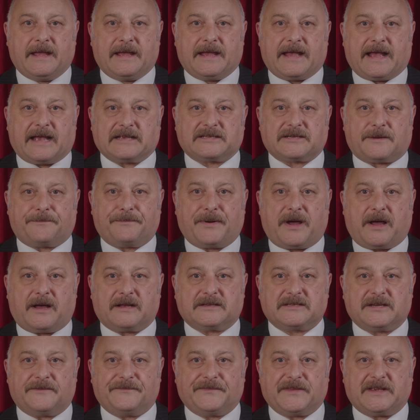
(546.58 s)
As a
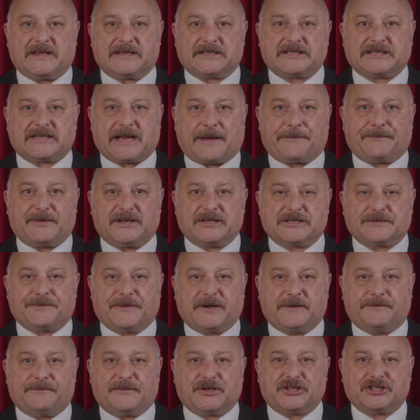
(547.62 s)
part of the
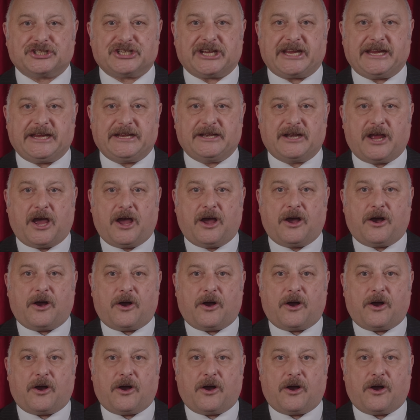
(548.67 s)
establishment machine,